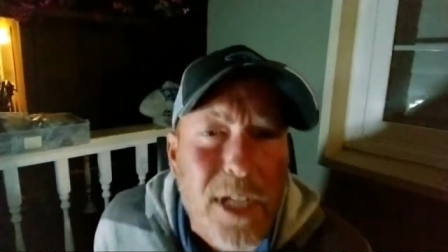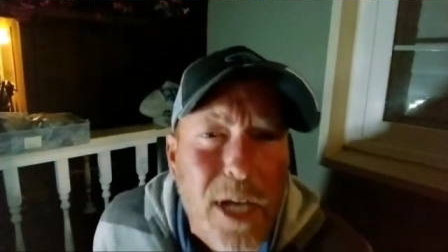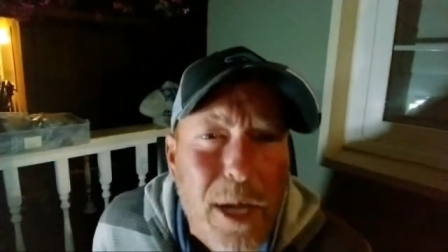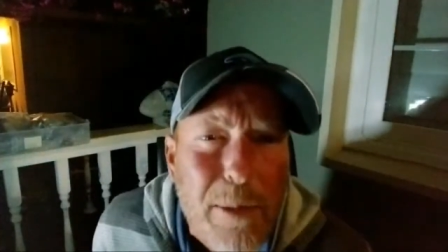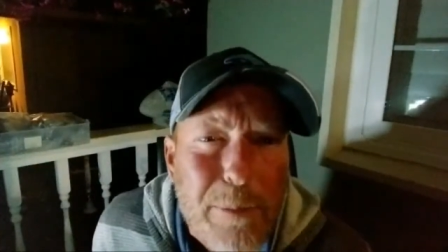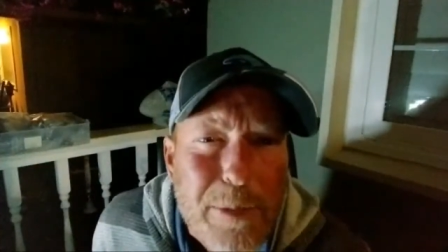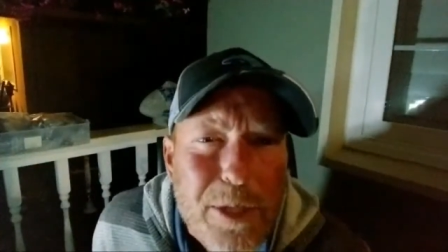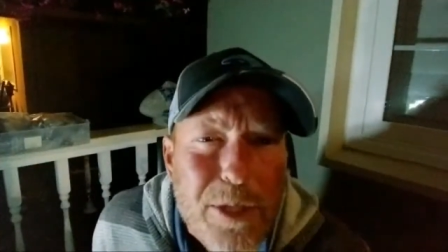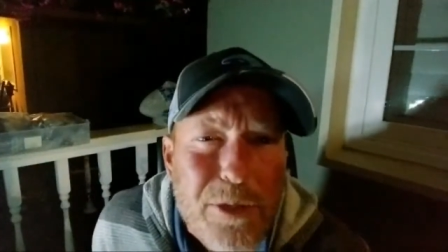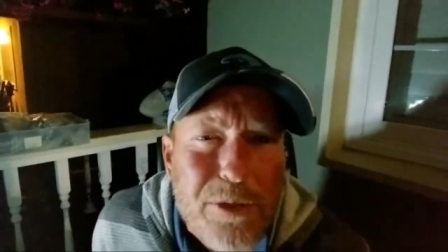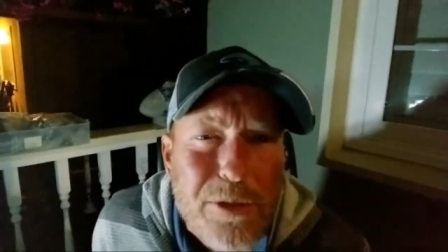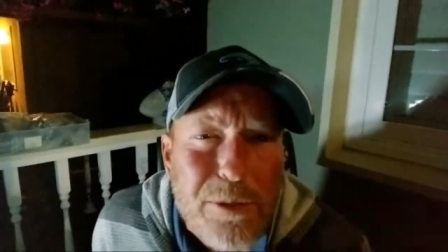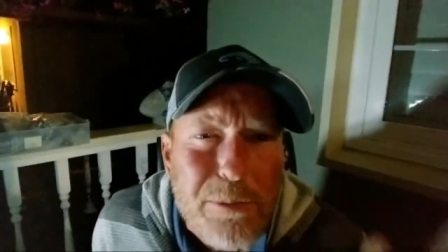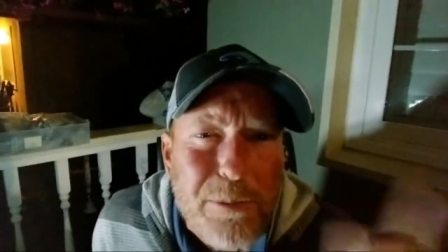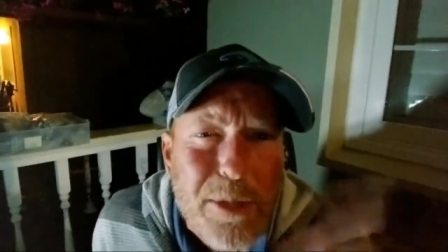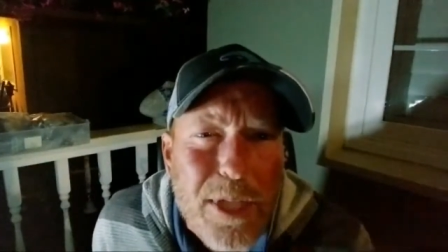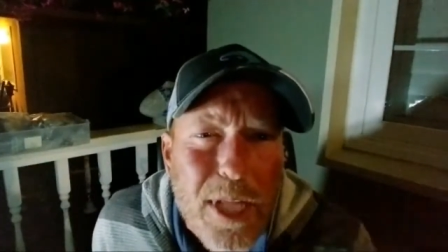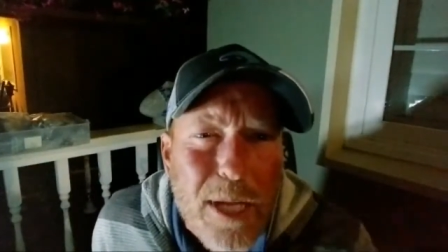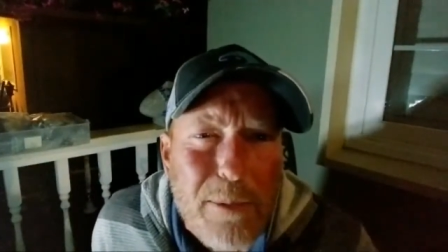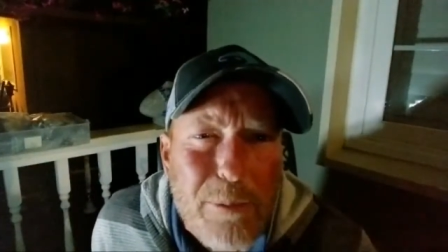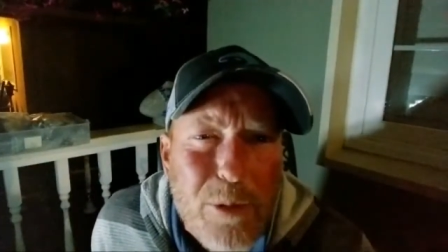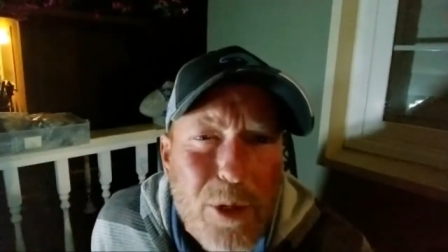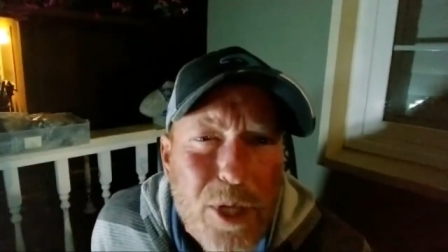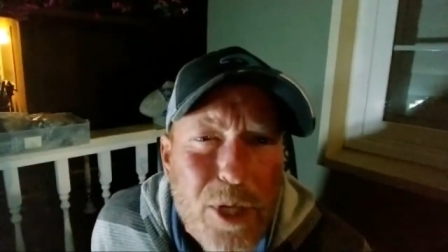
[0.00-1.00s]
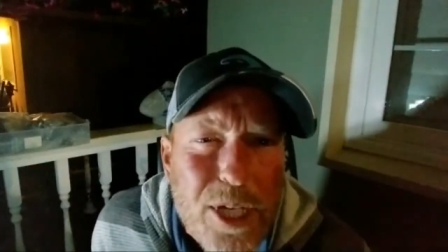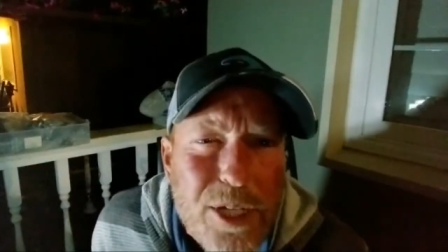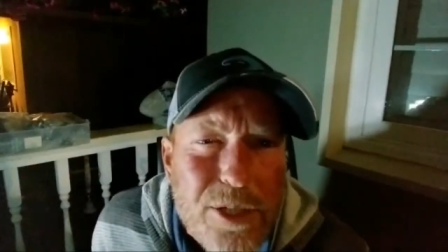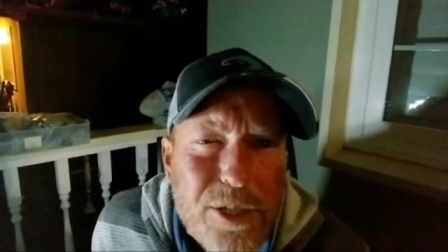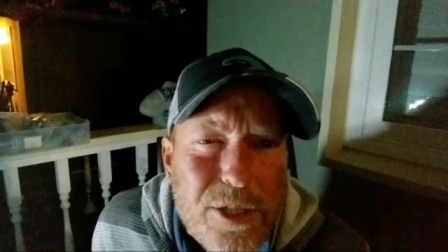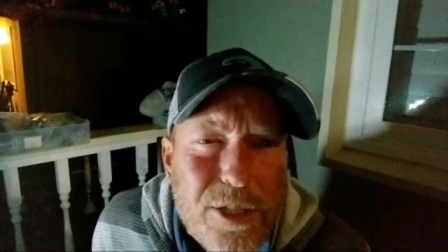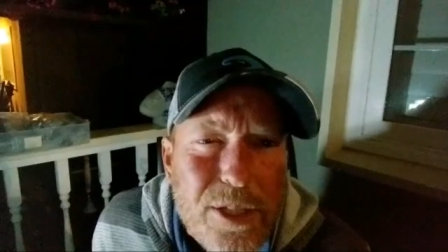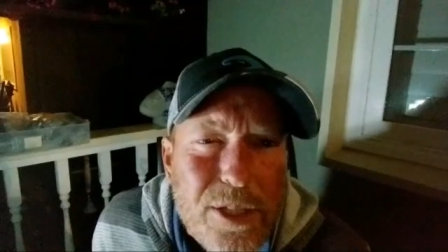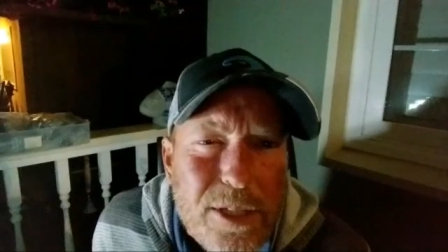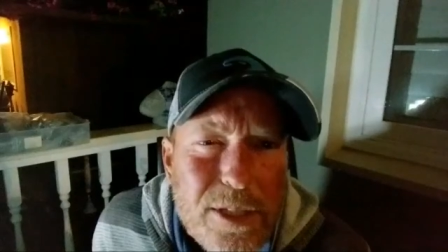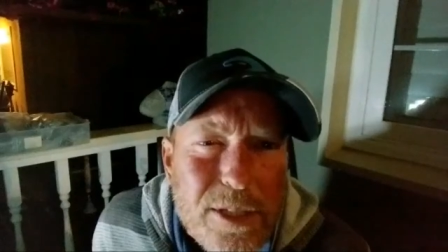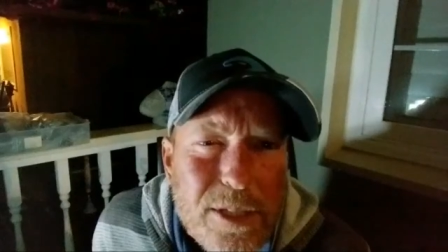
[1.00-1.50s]
I'm going to do some
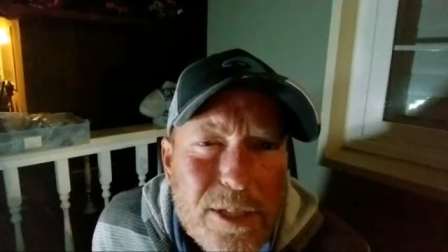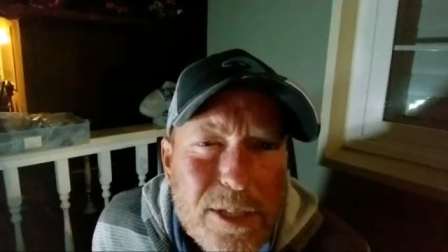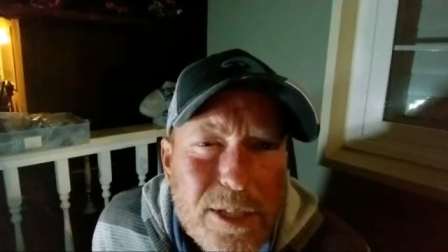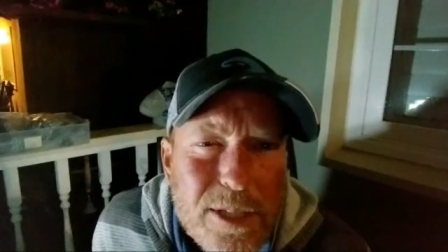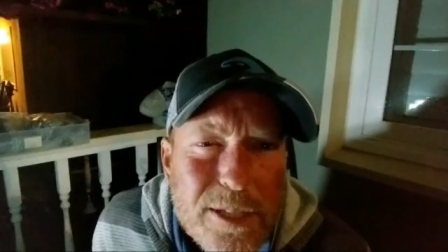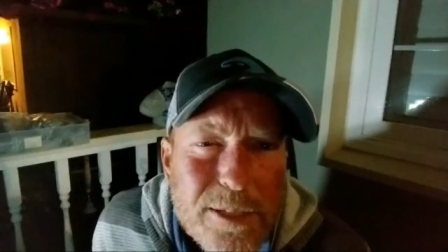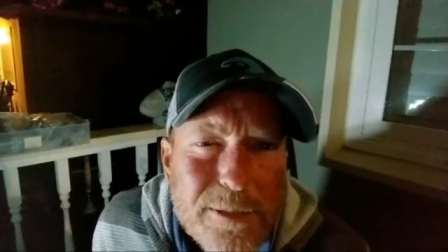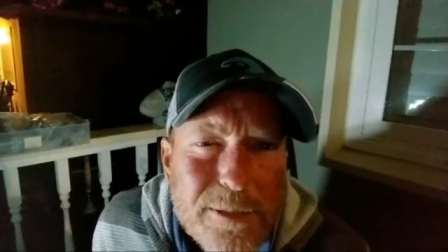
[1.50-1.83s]
collaborations.